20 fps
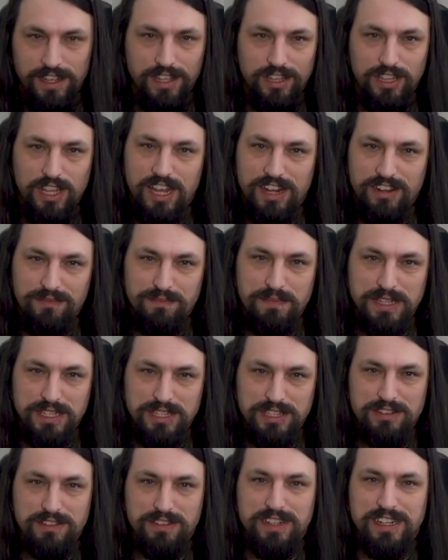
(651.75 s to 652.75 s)
a lot of
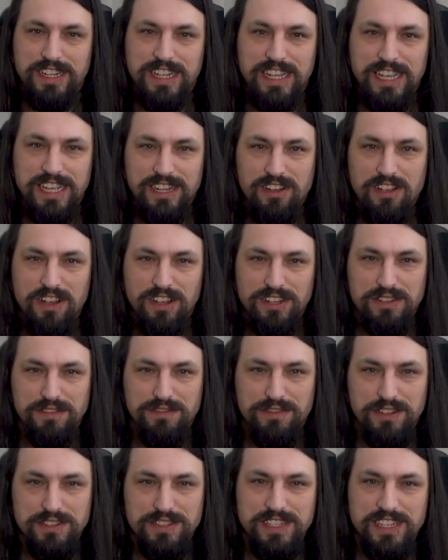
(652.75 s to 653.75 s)
mystery and
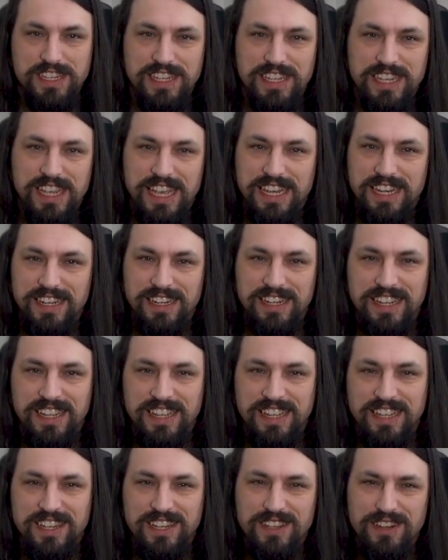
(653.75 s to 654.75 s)
controversy, and
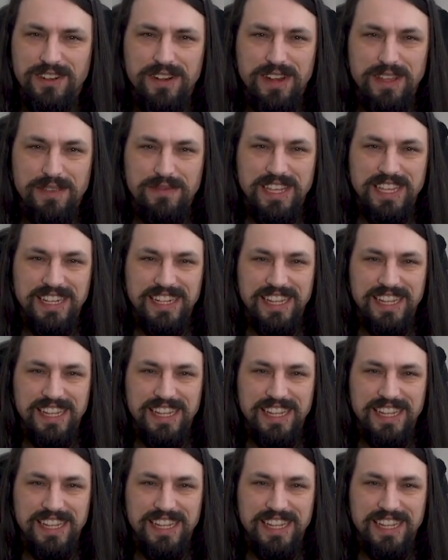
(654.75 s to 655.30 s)
you know what I mean?